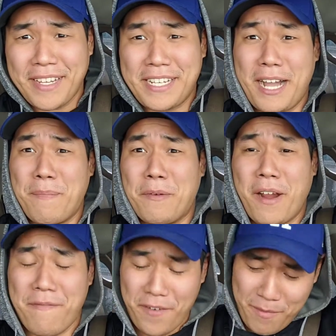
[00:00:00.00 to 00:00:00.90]

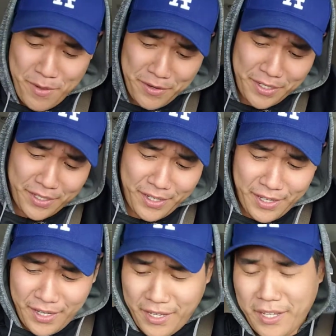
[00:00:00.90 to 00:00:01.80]
copyright free music,
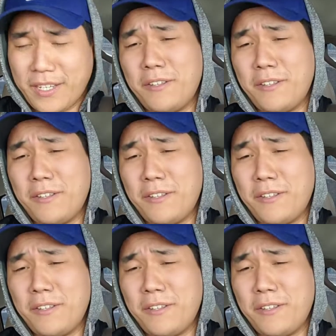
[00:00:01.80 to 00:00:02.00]
can